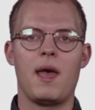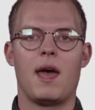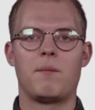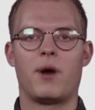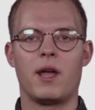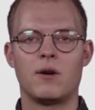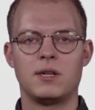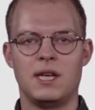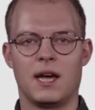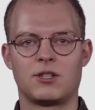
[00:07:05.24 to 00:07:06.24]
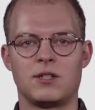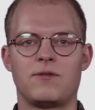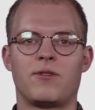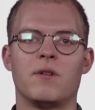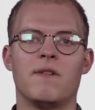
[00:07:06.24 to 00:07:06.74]
and priority actions
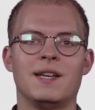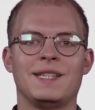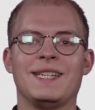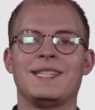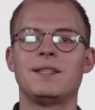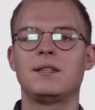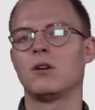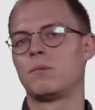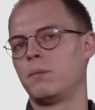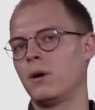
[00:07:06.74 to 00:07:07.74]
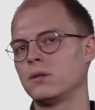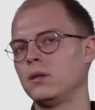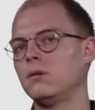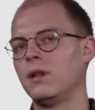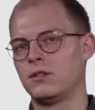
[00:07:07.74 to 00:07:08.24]
for revising existing or
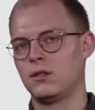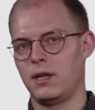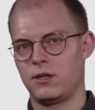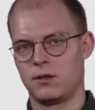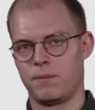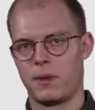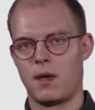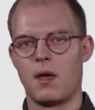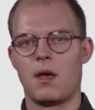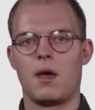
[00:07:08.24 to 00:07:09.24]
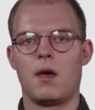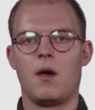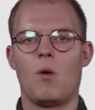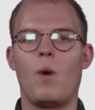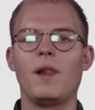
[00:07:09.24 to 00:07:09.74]
proposing new legislation.
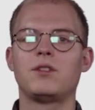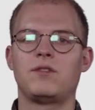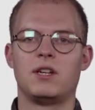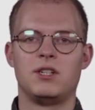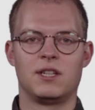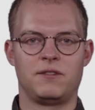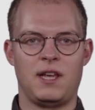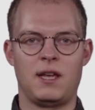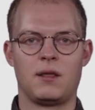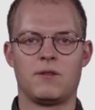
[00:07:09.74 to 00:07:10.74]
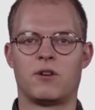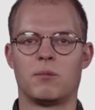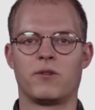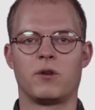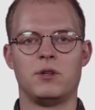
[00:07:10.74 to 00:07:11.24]
While the strategies have taken the
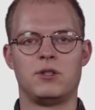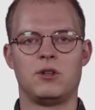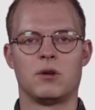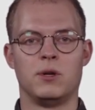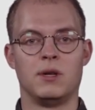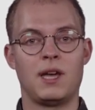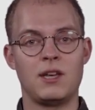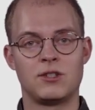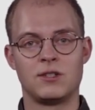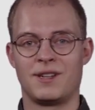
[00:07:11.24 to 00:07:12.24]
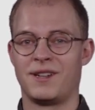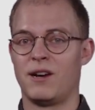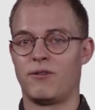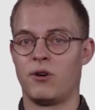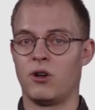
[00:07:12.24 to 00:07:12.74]
form of Commission communications and are
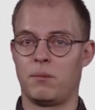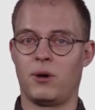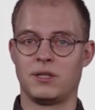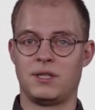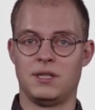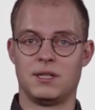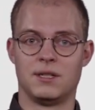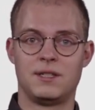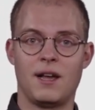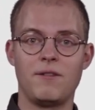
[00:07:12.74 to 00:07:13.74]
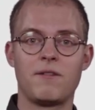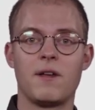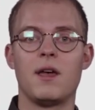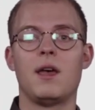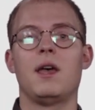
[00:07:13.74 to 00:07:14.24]
therefore not policies in itself,
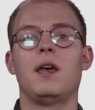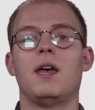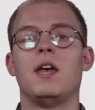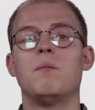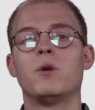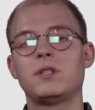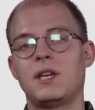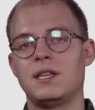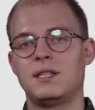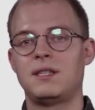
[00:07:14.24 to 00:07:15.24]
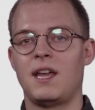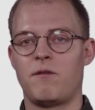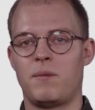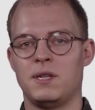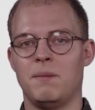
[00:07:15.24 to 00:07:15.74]
in most cases they
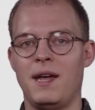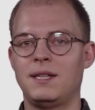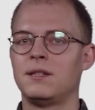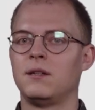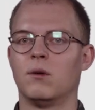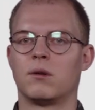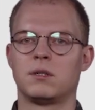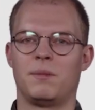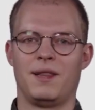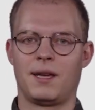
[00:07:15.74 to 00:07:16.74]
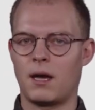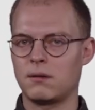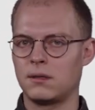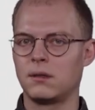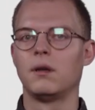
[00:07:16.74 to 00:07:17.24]
have been debated and endorsed by the
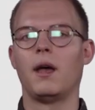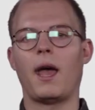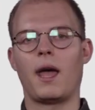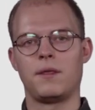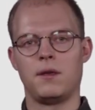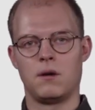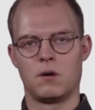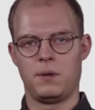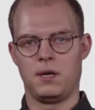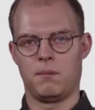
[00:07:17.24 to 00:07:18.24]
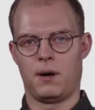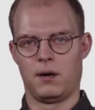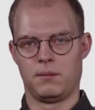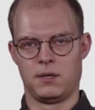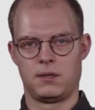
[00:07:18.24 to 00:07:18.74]
Council and the European
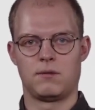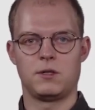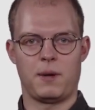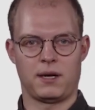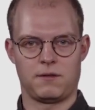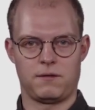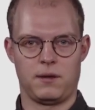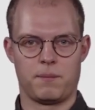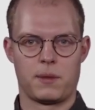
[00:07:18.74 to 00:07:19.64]
Parliament, respectively.